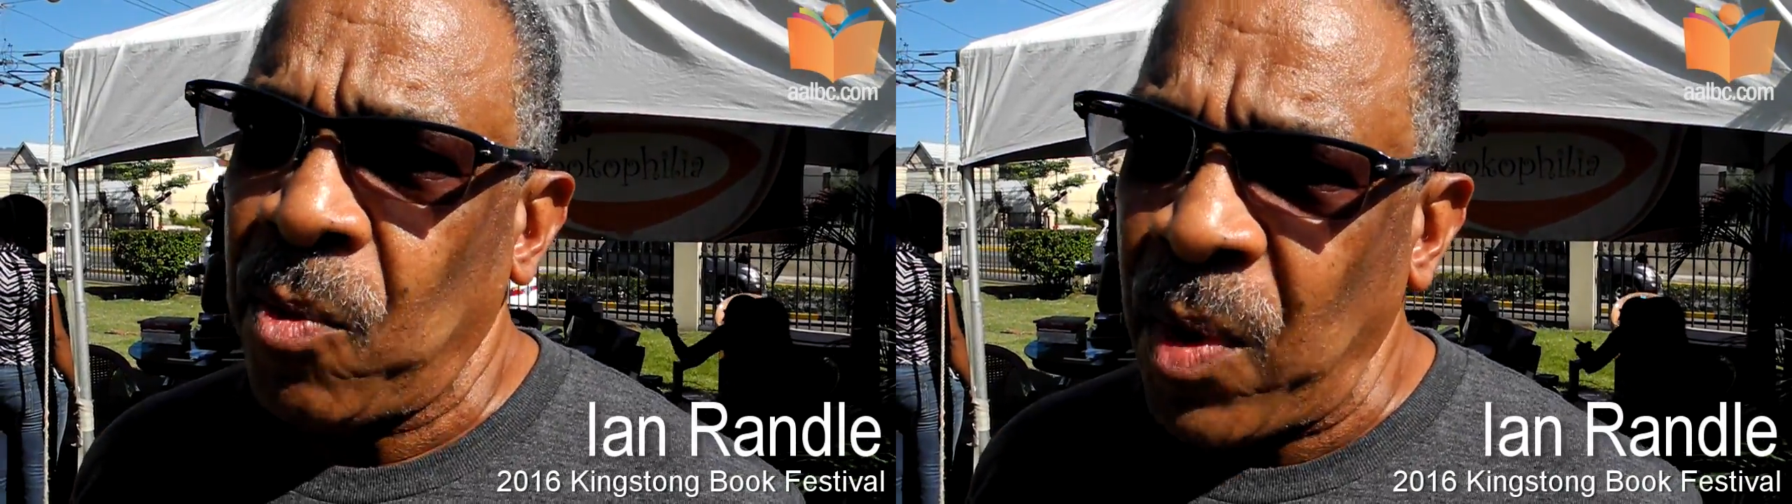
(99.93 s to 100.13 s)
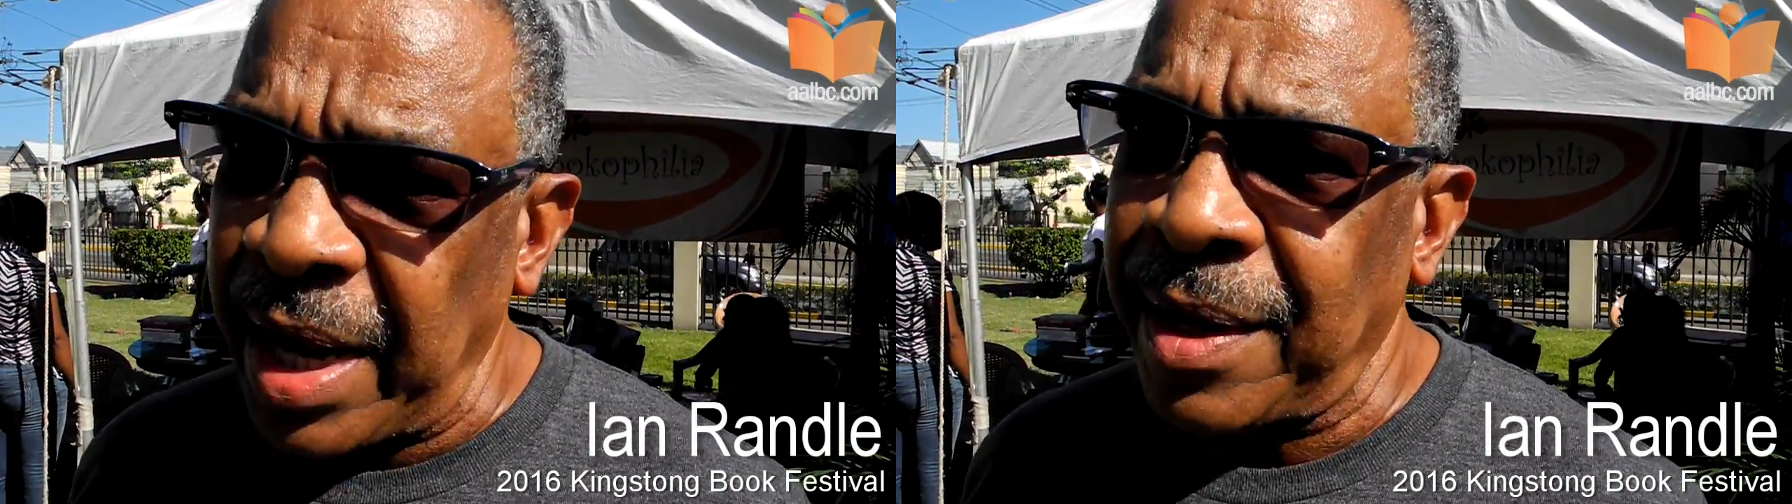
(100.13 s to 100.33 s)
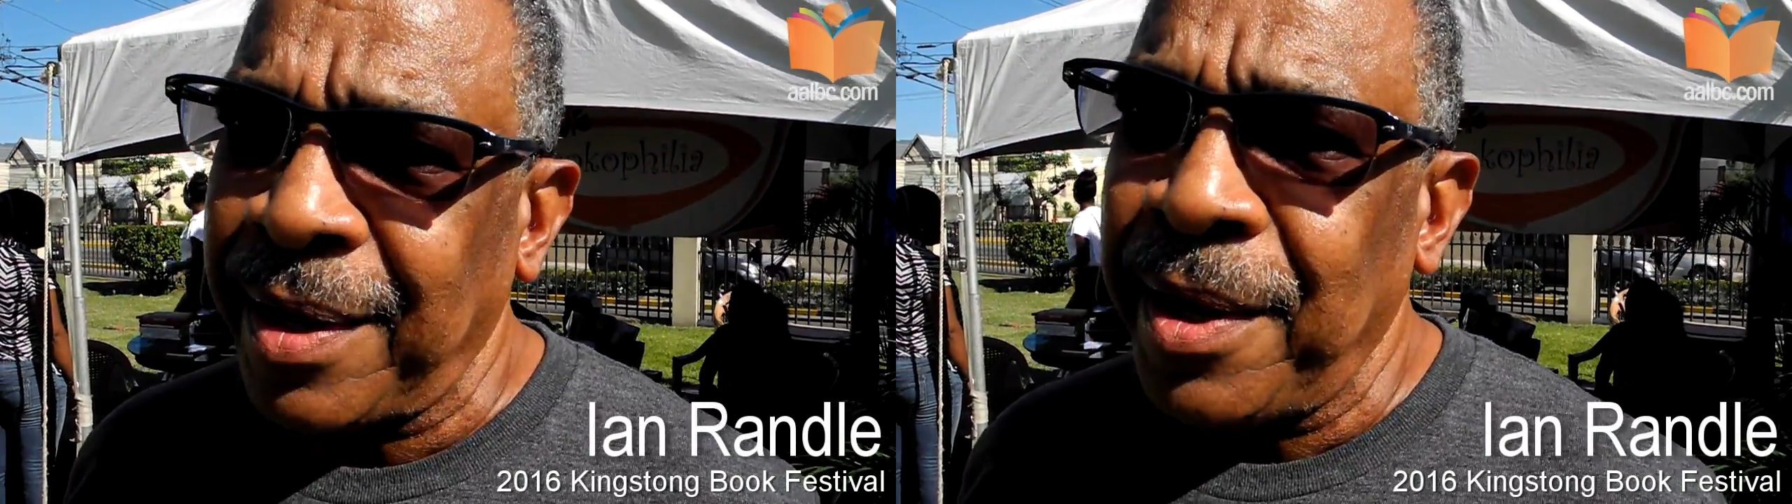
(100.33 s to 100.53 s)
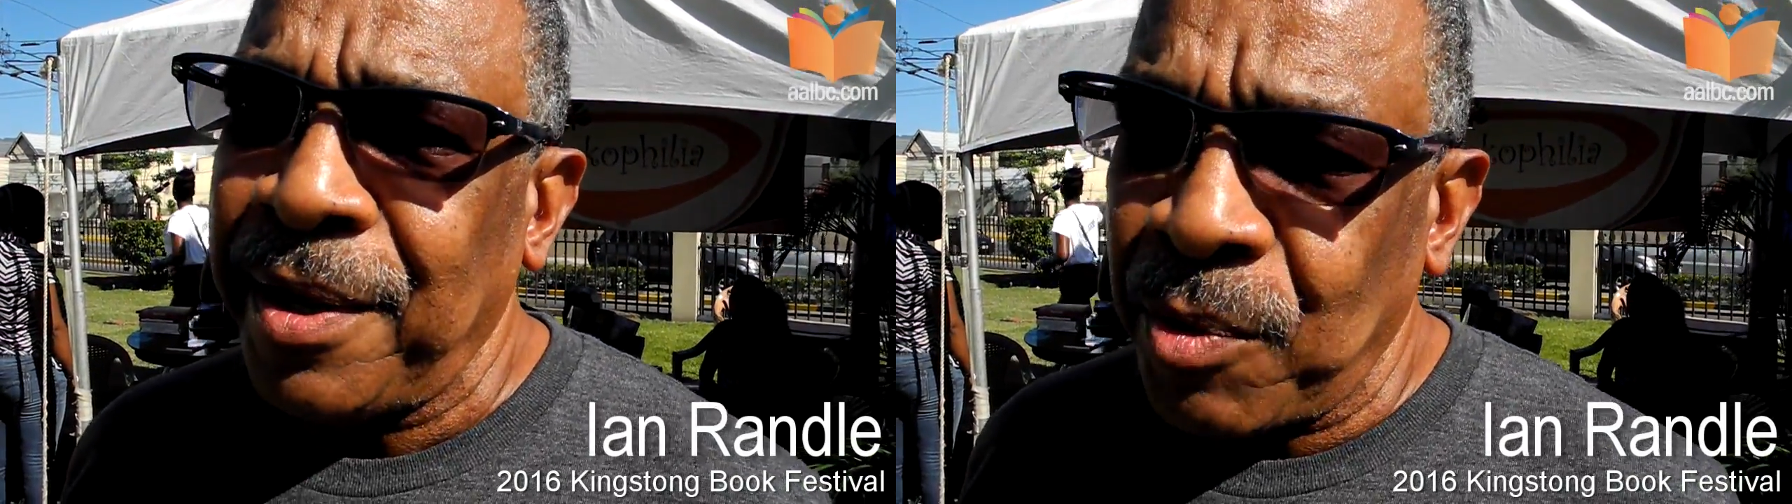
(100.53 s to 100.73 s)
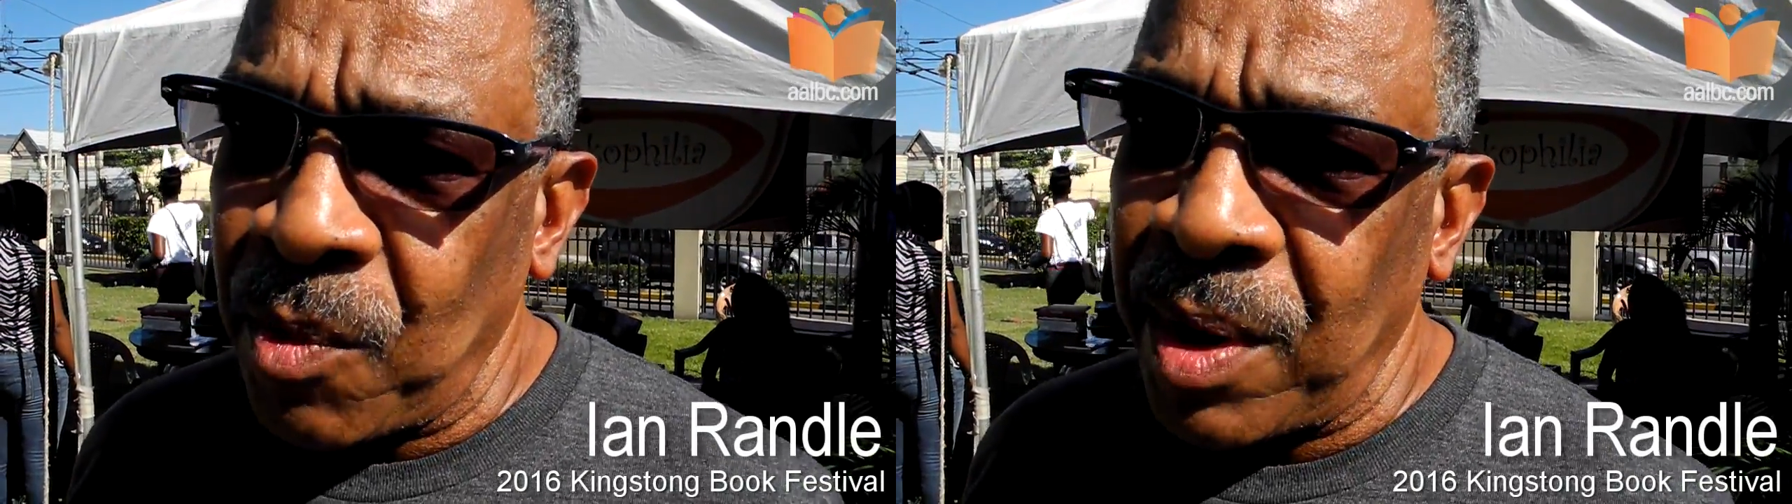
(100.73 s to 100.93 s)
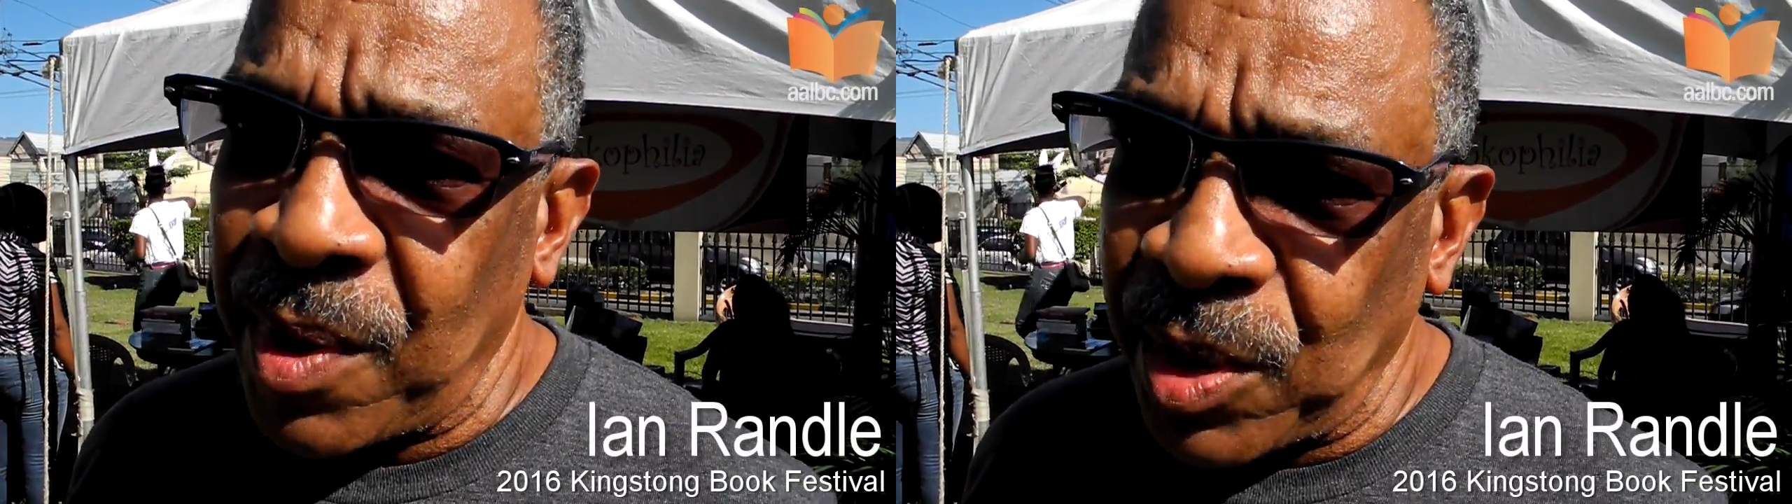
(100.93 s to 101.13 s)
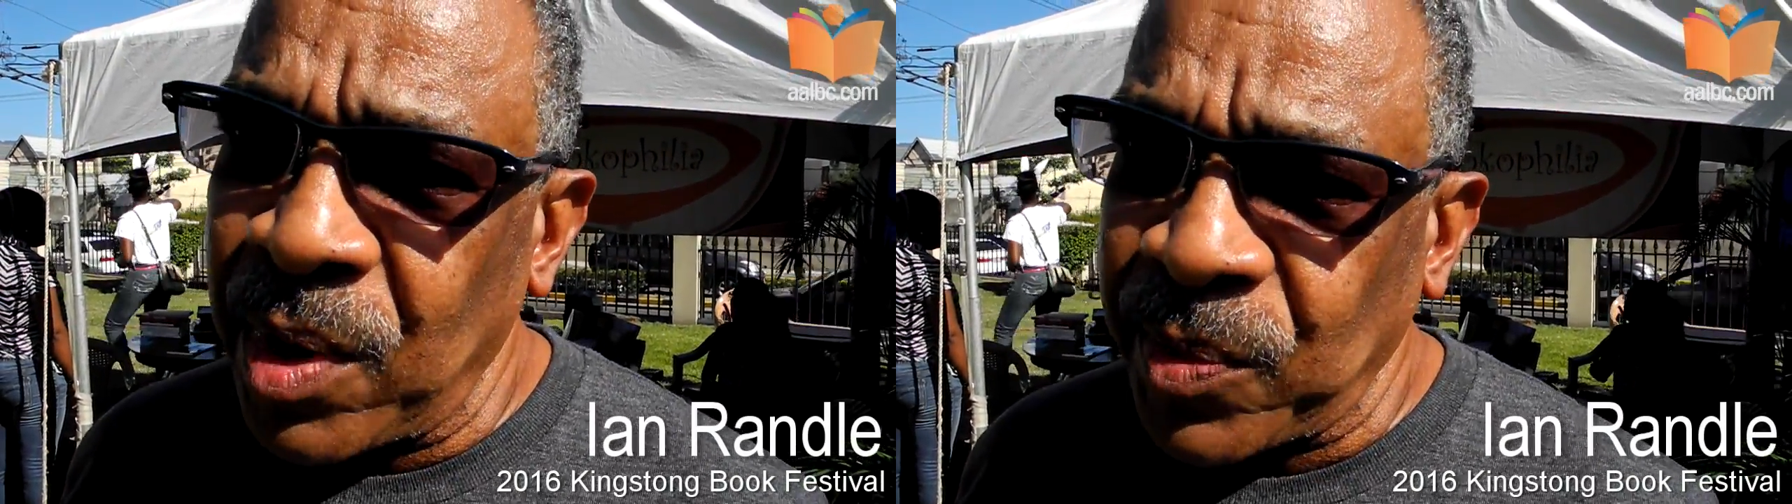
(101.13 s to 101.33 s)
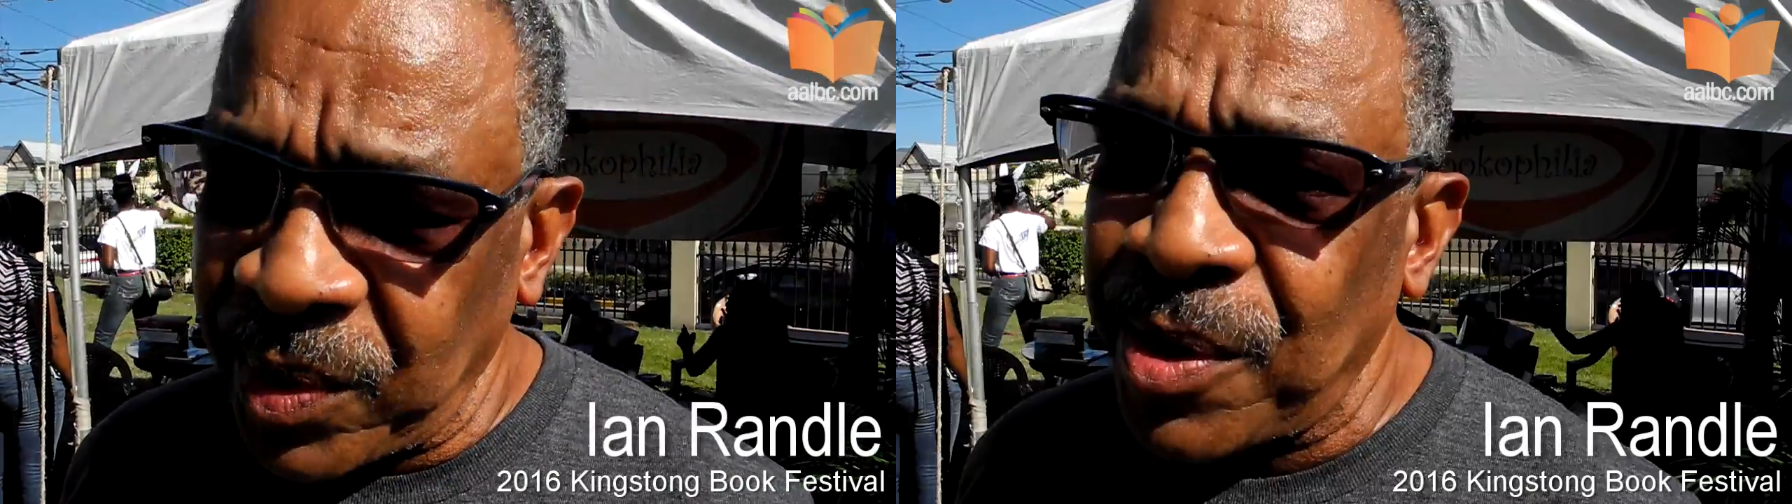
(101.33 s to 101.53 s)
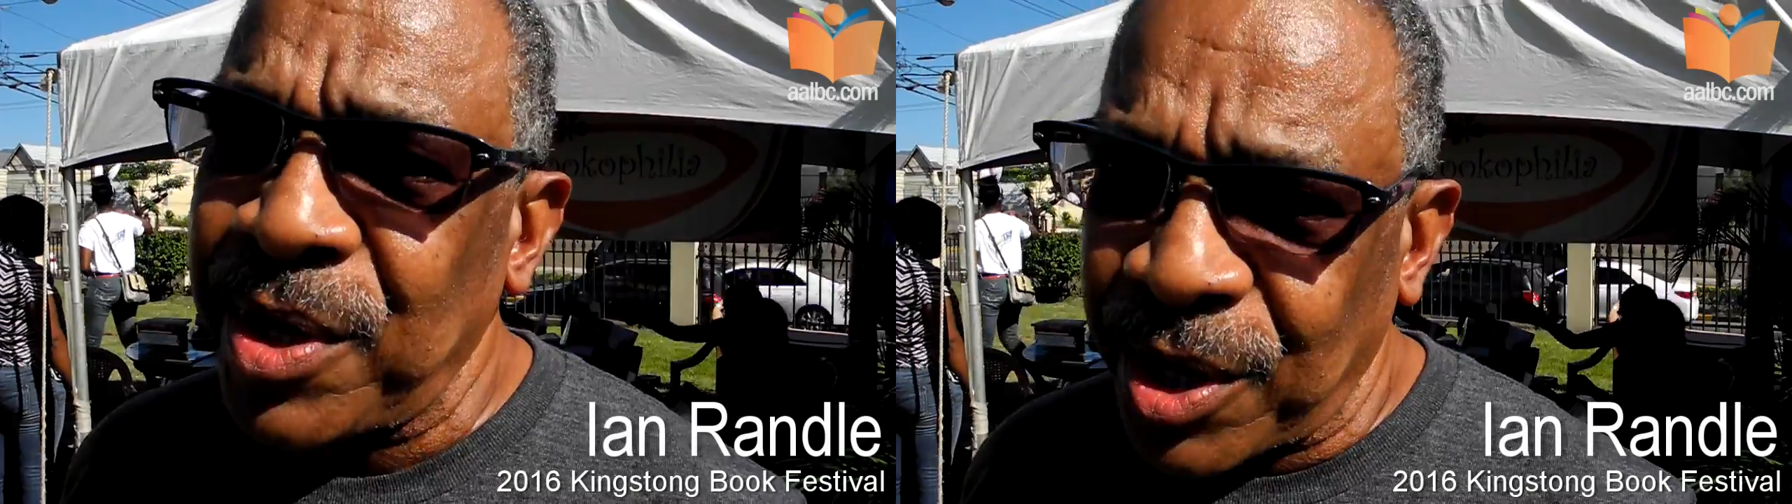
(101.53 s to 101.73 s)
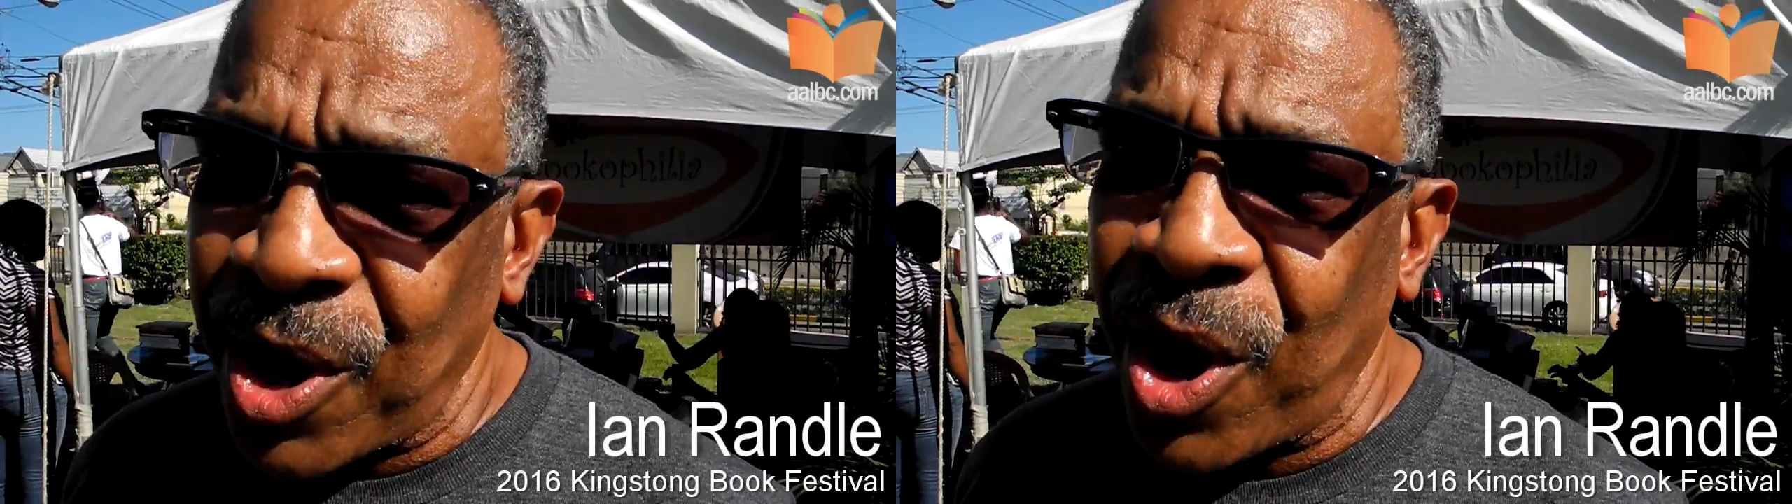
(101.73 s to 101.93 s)
well, what we're
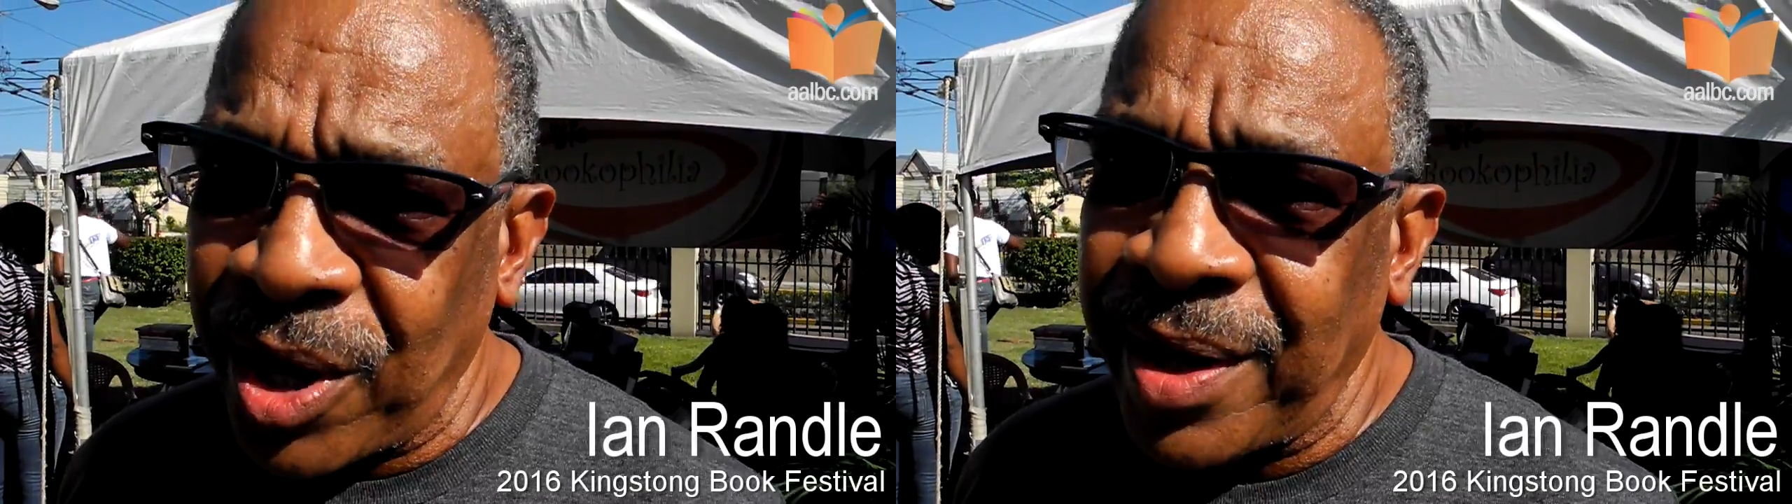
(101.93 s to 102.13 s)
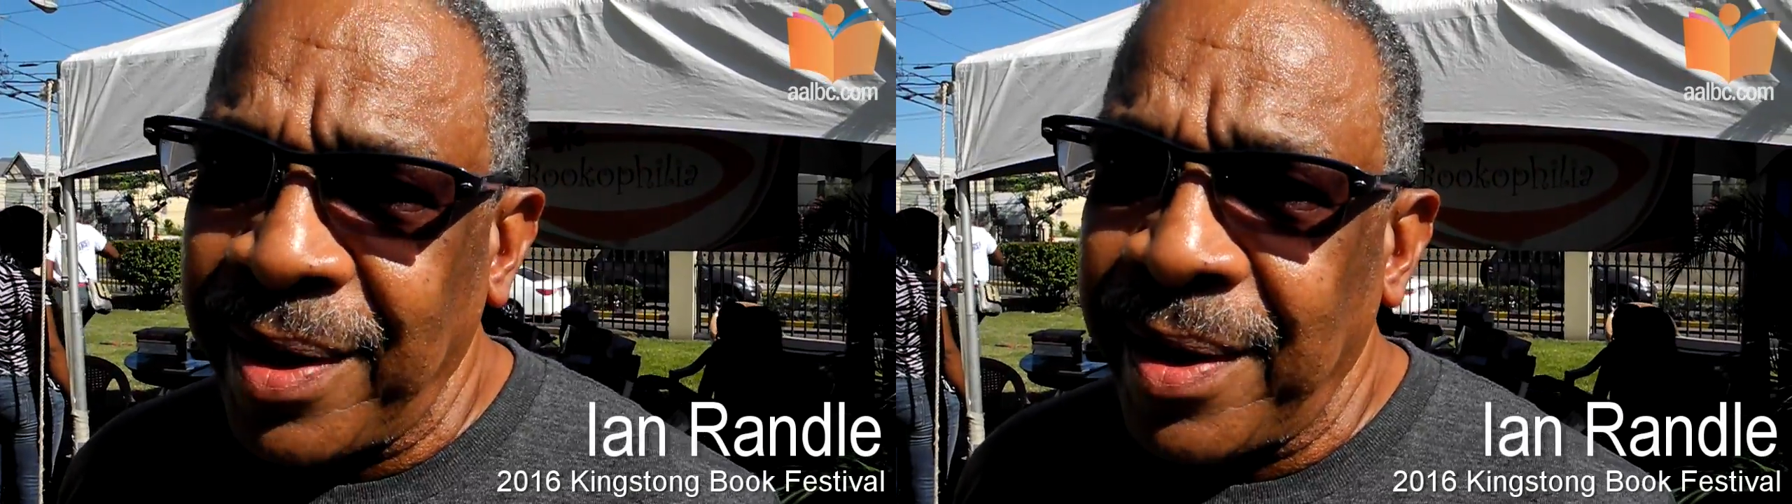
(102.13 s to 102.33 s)
going to call